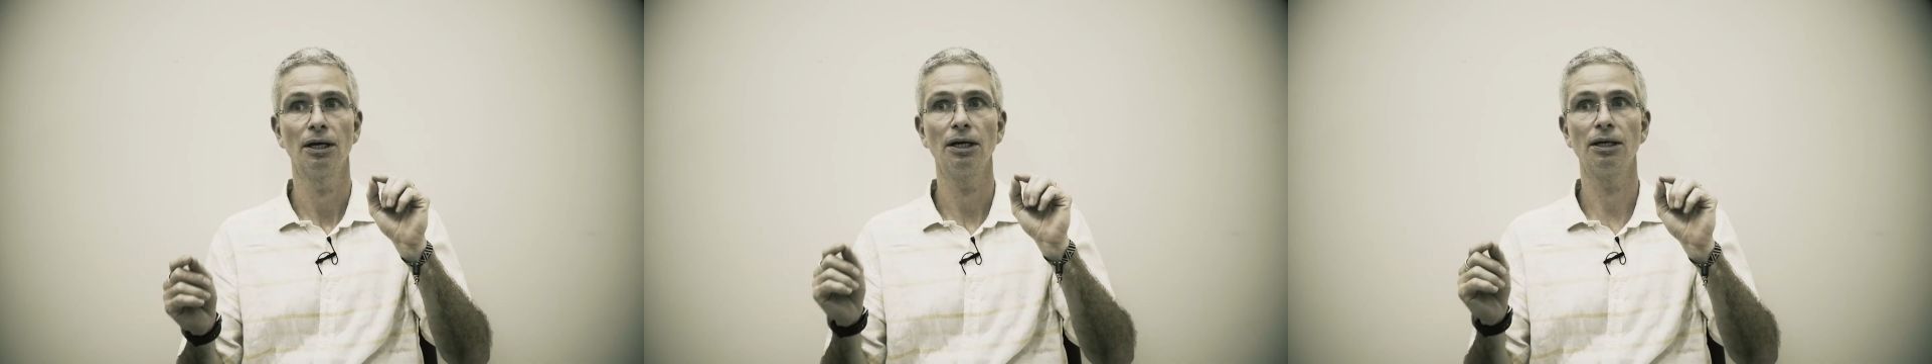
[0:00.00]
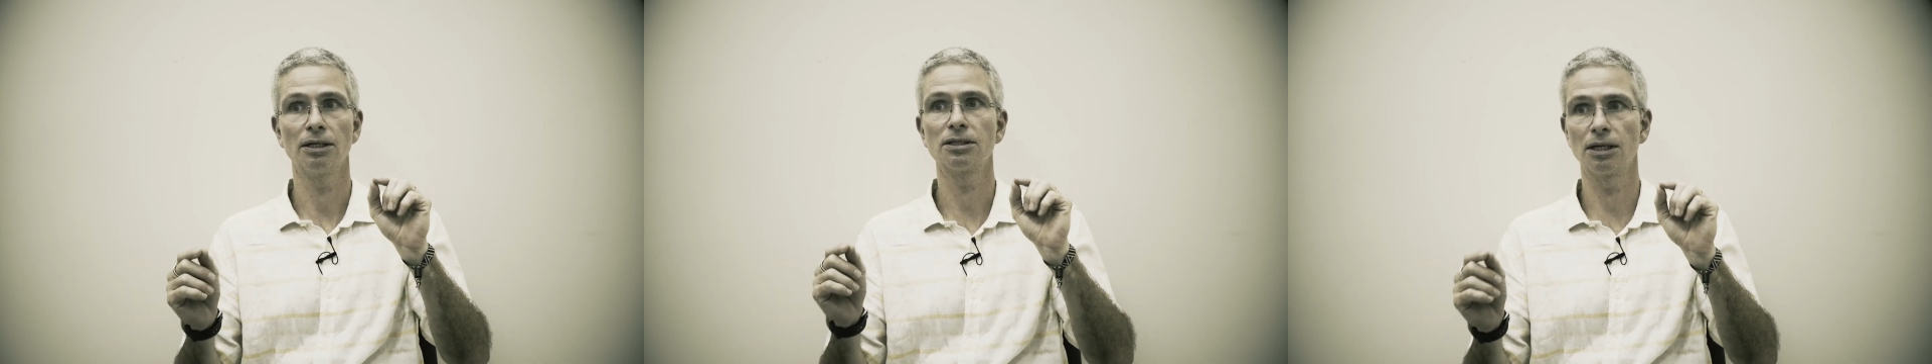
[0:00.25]

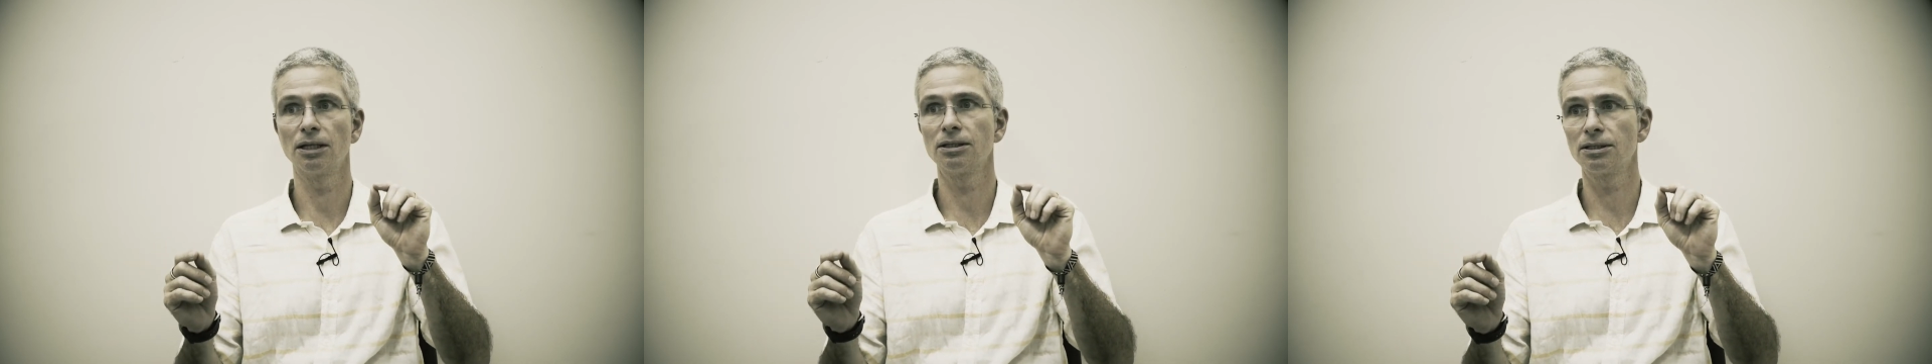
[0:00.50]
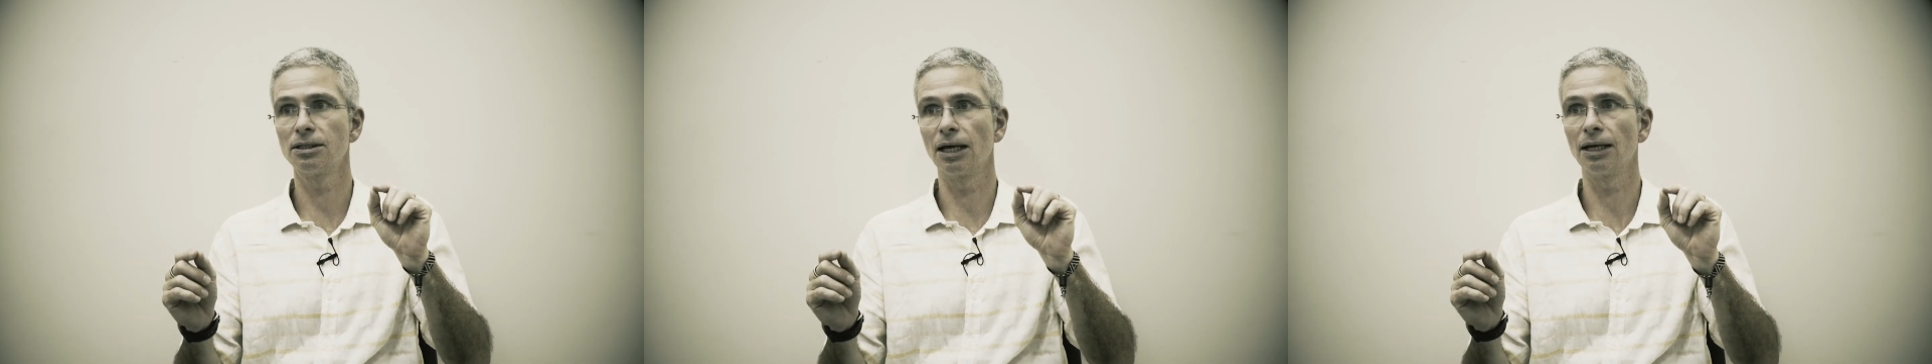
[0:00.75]
in a
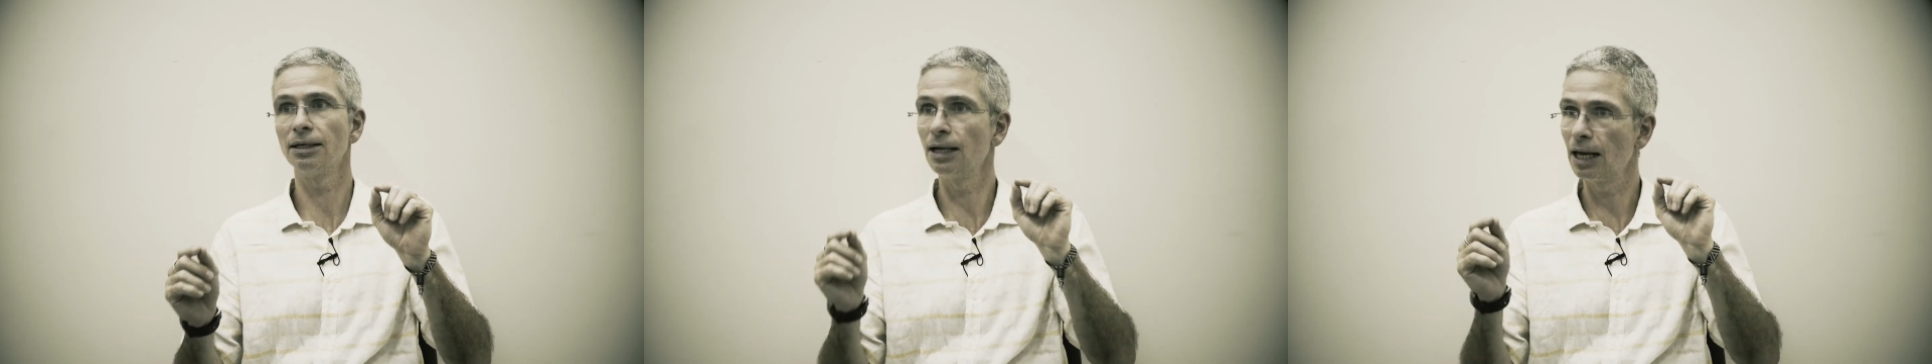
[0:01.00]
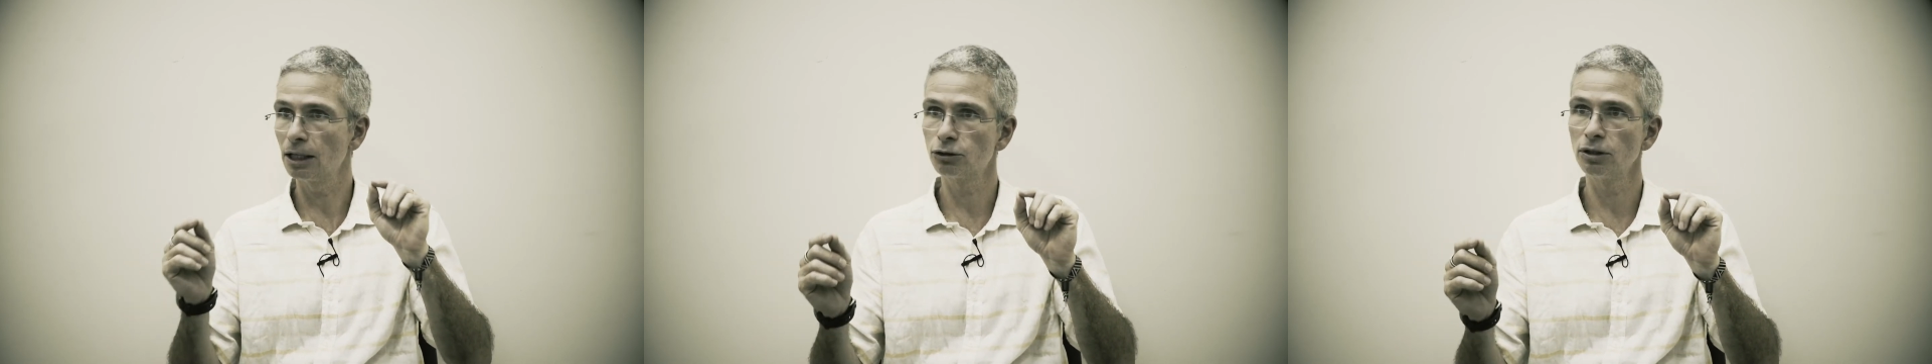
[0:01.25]
sense that
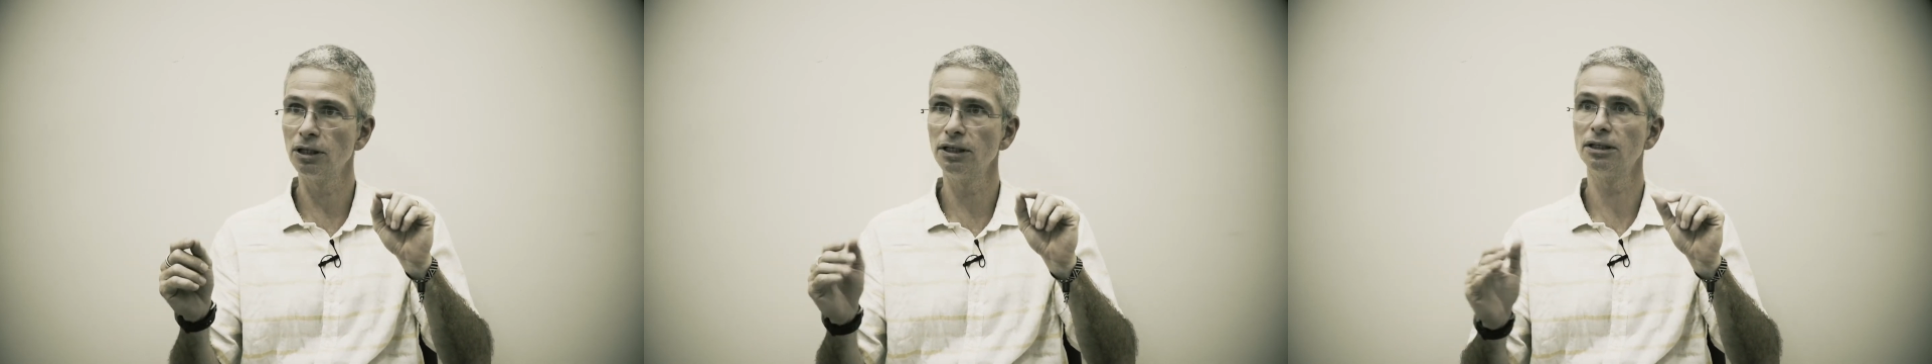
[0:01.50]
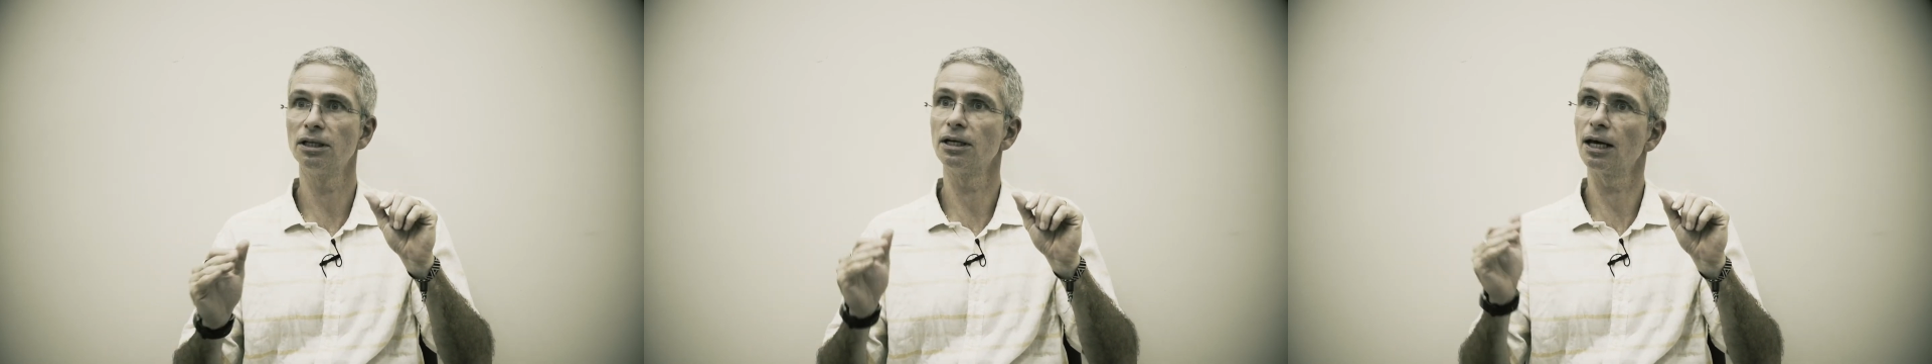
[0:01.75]

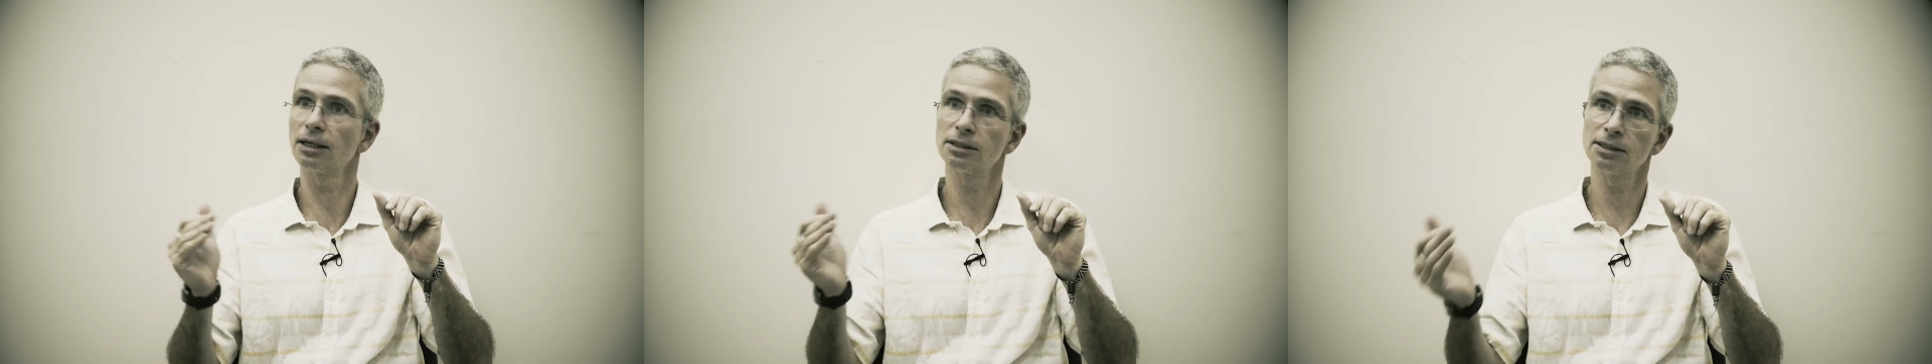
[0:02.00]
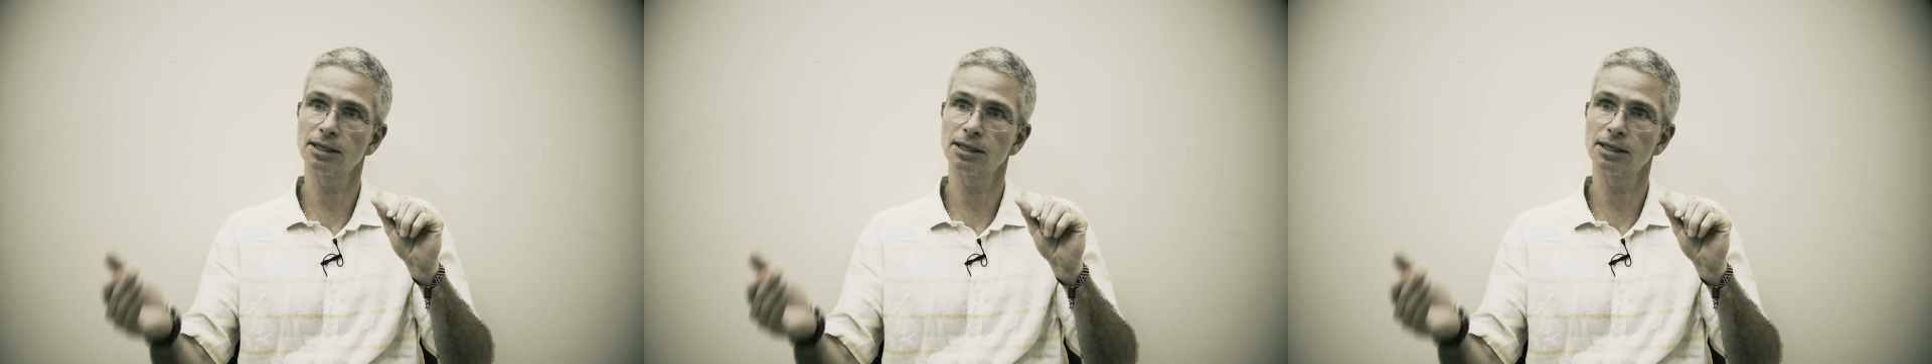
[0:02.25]
naturally the next